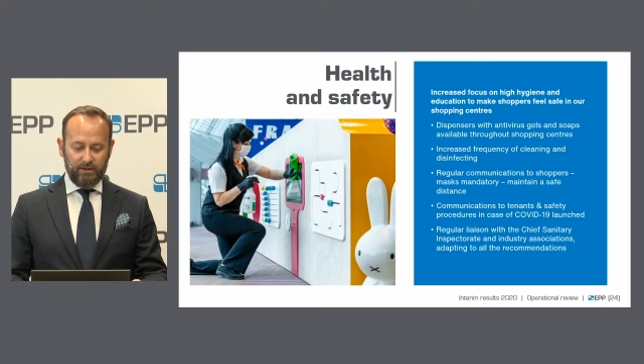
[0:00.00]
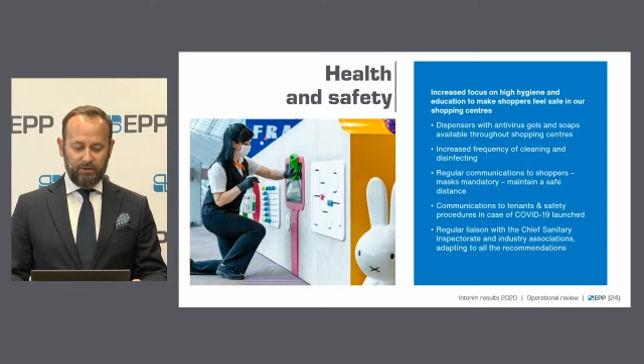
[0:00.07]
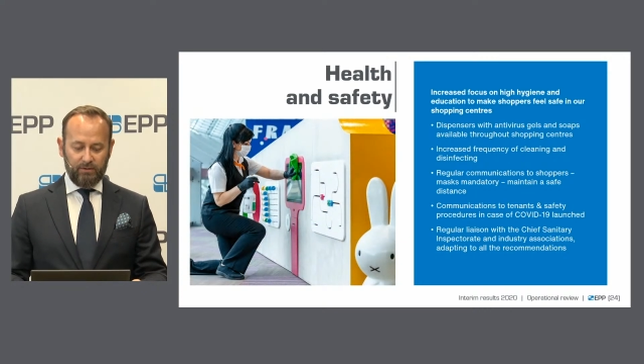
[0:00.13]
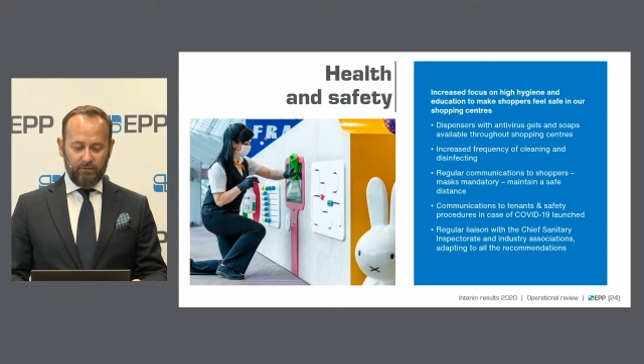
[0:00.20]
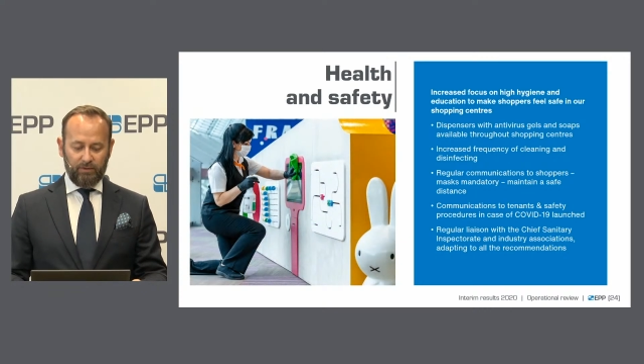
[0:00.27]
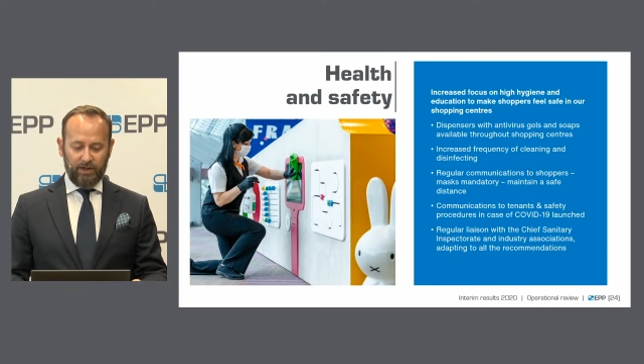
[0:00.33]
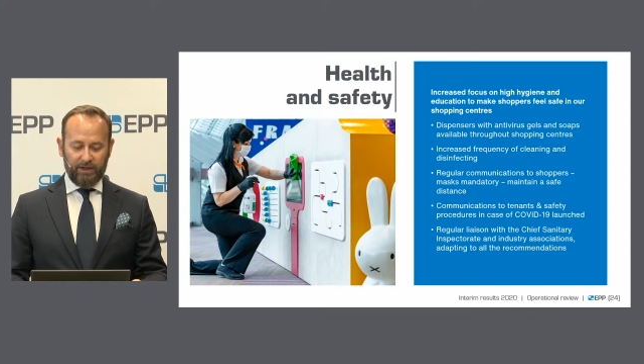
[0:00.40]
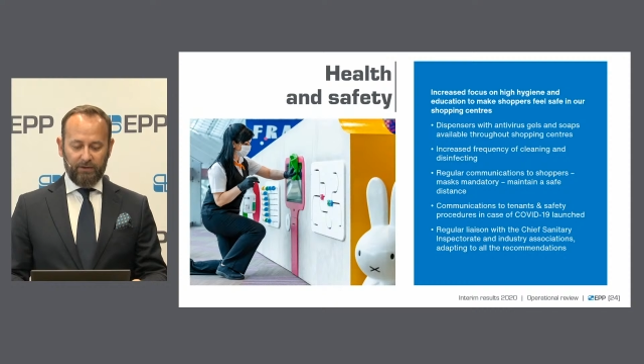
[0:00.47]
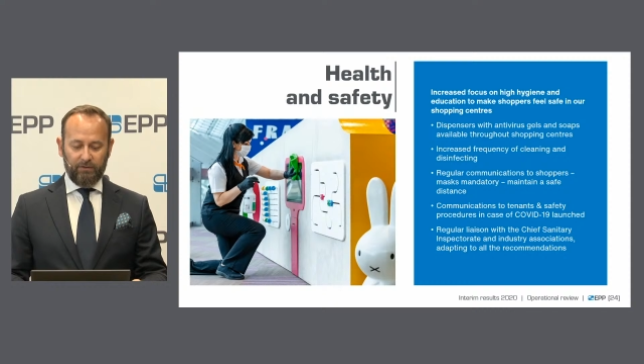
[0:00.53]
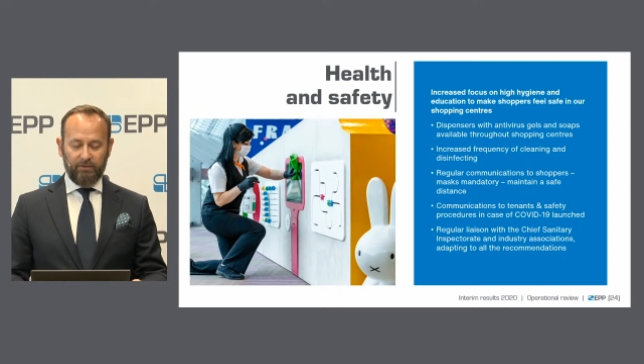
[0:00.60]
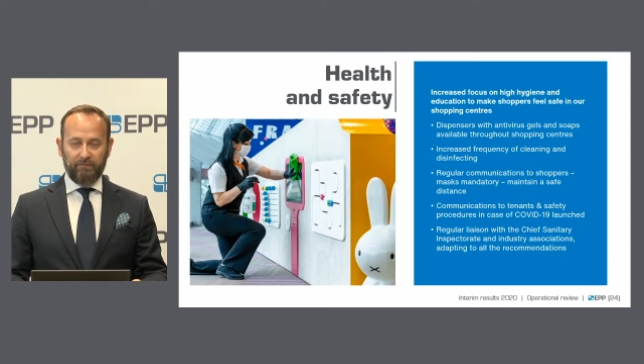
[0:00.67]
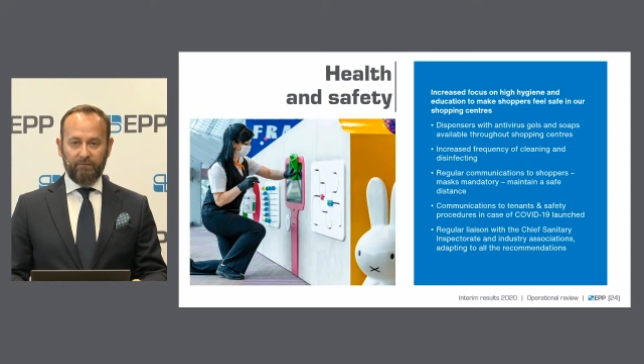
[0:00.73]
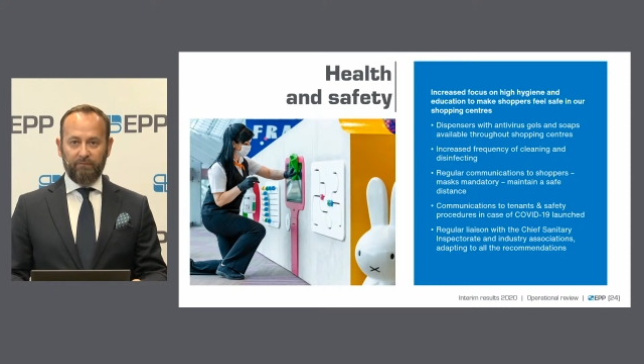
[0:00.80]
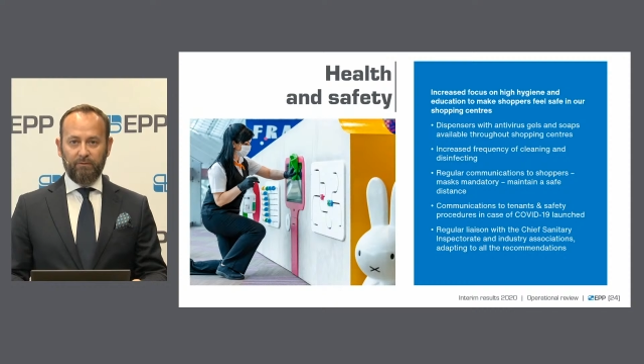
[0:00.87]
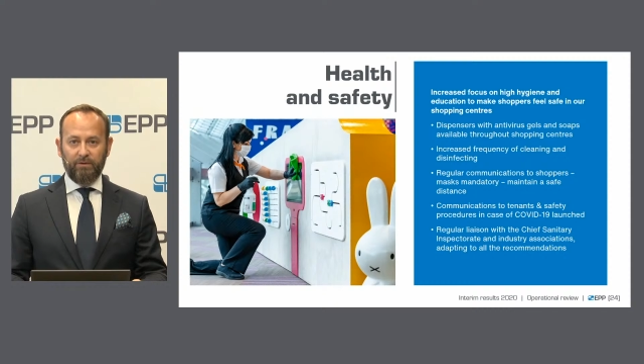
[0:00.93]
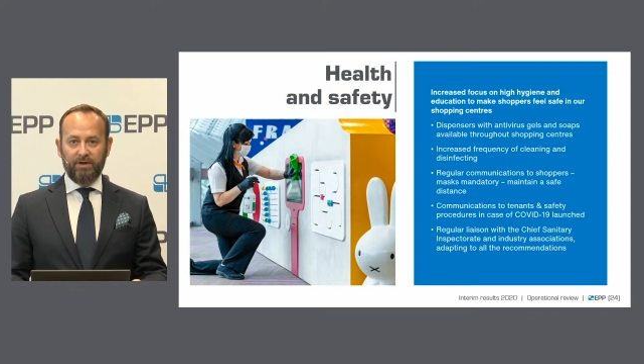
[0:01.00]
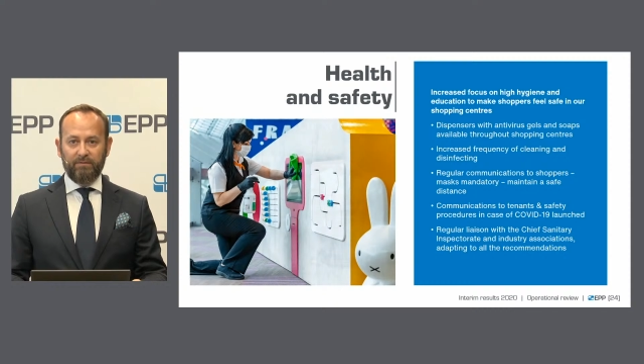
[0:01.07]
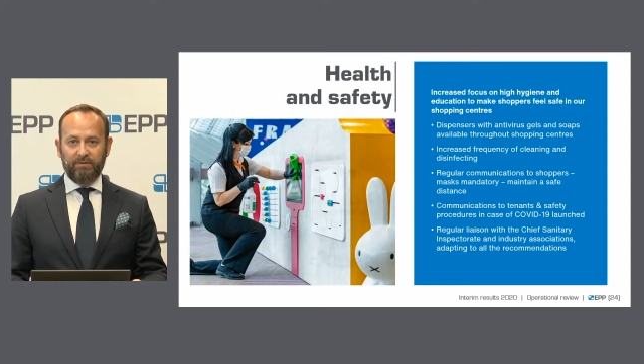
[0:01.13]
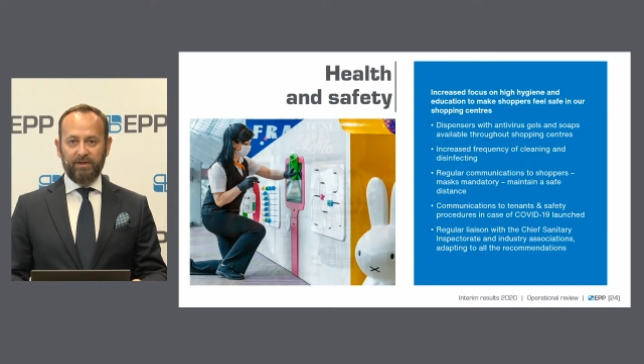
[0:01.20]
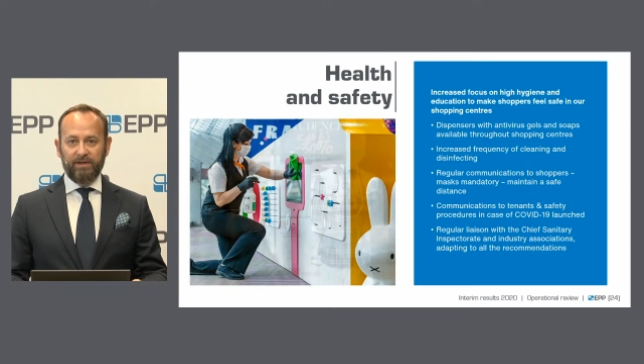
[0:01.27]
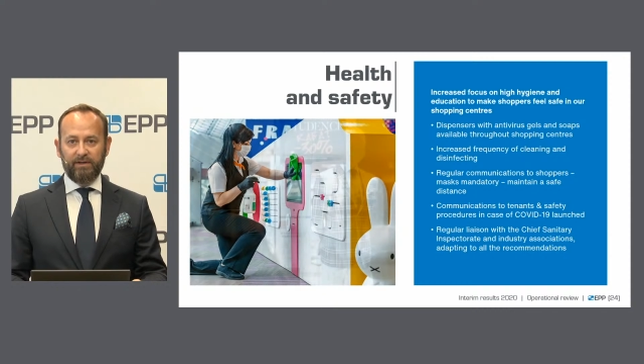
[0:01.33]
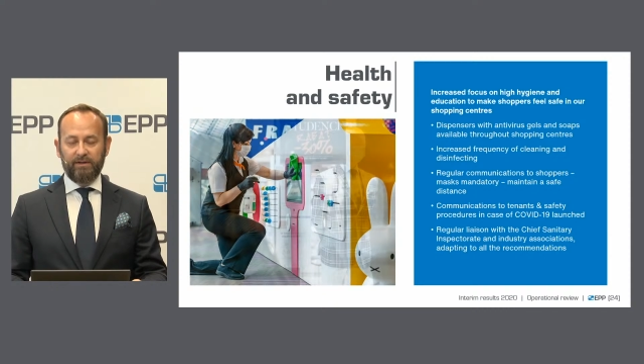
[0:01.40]
regular and
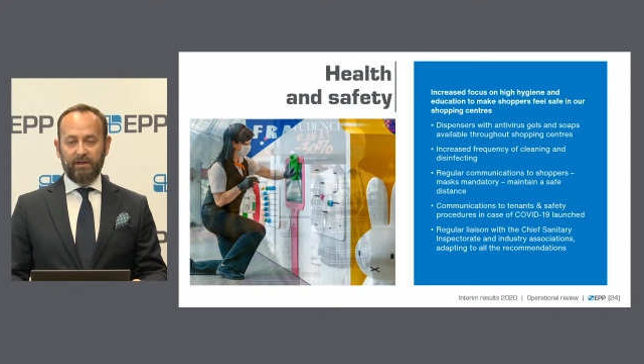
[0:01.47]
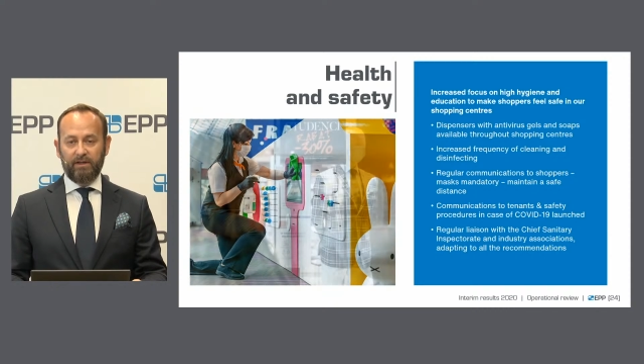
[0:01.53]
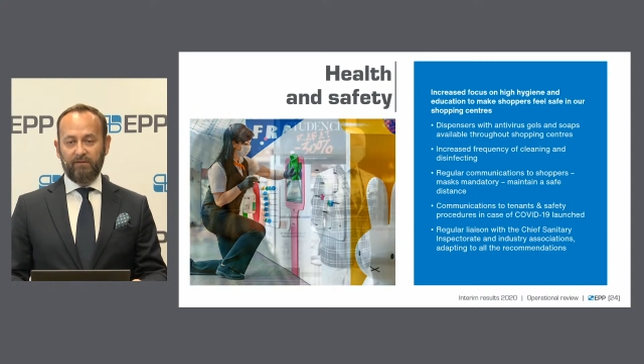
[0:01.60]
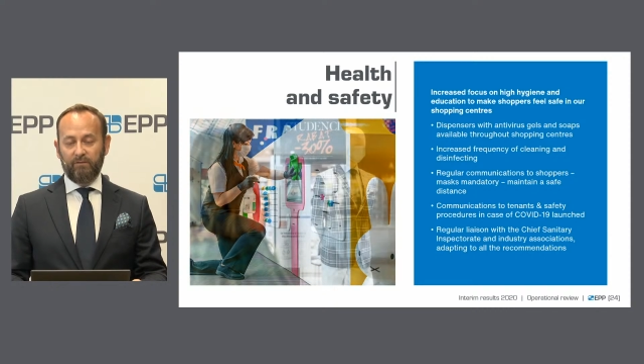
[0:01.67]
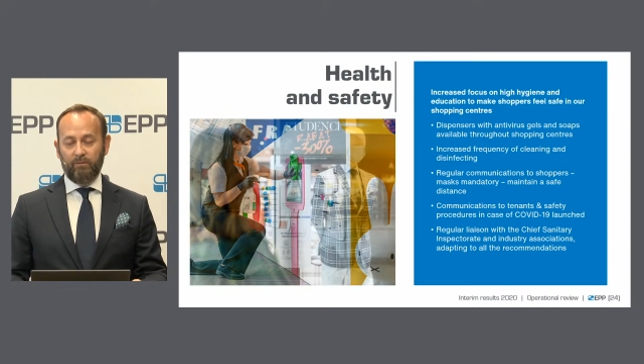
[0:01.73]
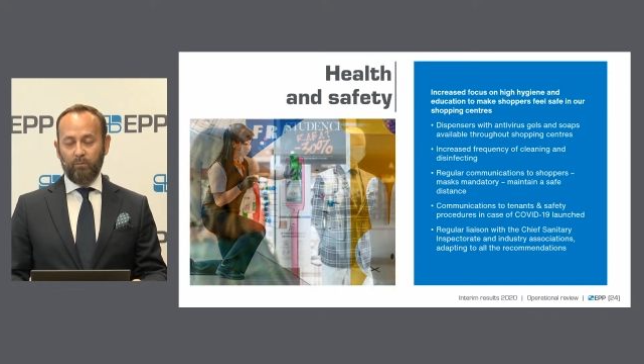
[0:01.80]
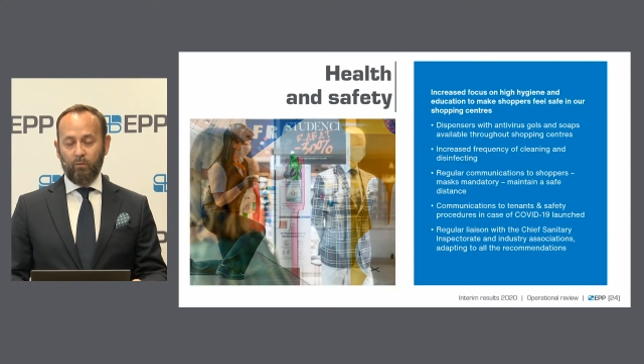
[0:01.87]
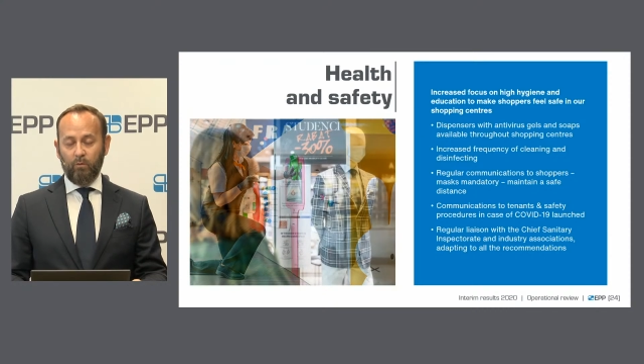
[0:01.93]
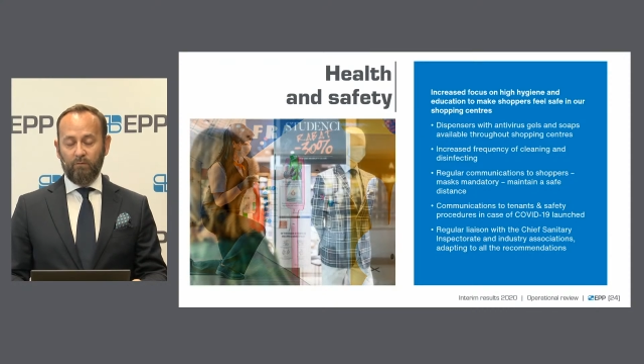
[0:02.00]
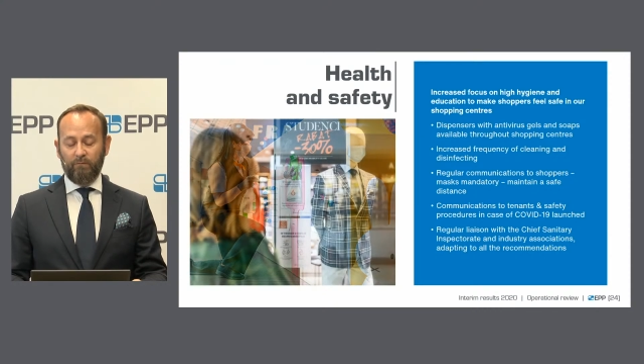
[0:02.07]
frequent and even more